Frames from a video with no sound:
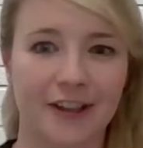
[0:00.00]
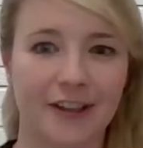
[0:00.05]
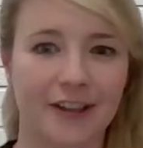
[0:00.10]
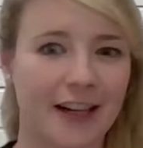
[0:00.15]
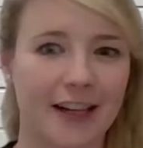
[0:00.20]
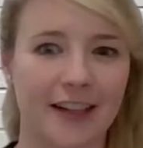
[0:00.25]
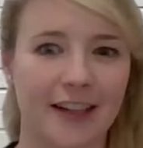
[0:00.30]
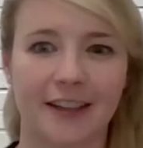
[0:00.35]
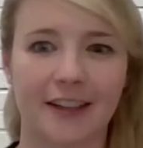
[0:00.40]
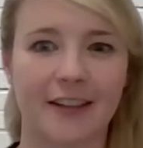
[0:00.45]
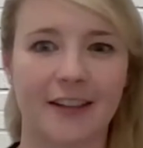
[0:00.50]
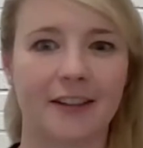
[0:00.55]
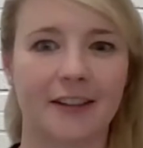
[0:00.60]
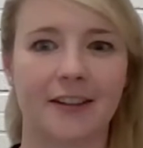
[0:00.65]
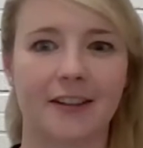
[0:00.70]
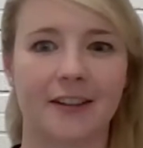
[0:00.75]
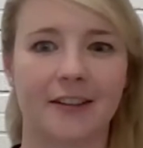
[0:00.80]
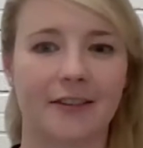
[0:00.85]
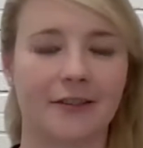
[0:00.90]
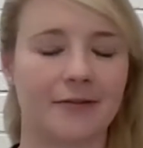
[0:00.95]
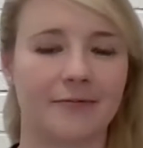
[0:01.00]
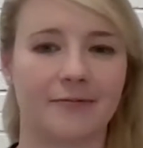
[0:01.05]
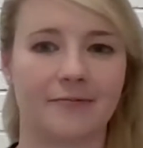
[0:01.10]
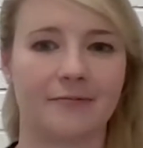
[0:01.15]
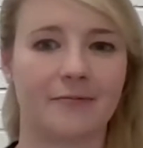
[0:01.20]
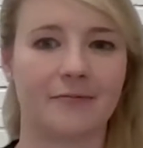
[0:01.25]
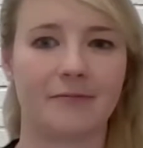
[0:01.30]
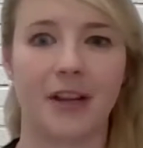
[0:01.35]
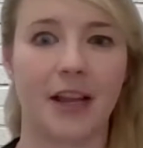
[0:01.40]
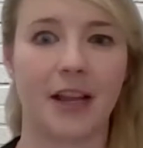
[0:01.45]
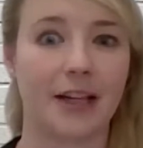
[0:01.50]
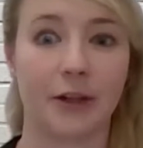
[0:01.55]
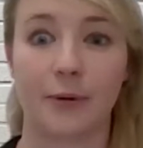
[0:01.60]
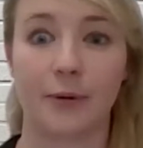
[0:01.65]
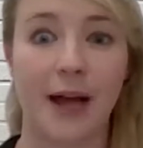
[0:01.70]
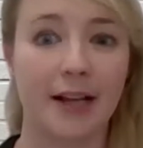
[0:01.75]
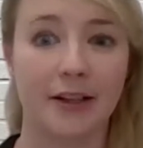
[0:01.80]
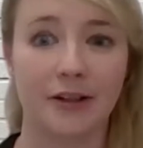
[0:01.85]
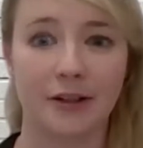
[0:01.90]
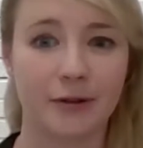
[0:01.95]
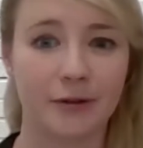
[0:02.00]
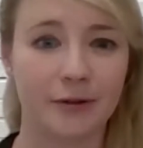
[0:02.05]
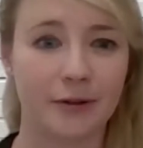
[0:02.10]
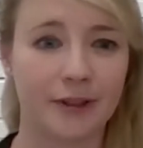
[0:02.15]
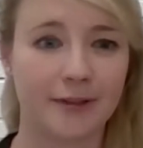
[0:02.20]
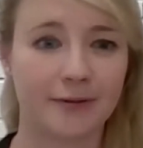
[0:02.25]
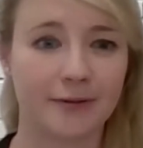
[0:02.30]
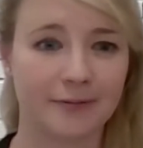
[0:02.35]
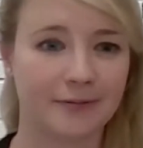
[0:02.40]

like you can't do it.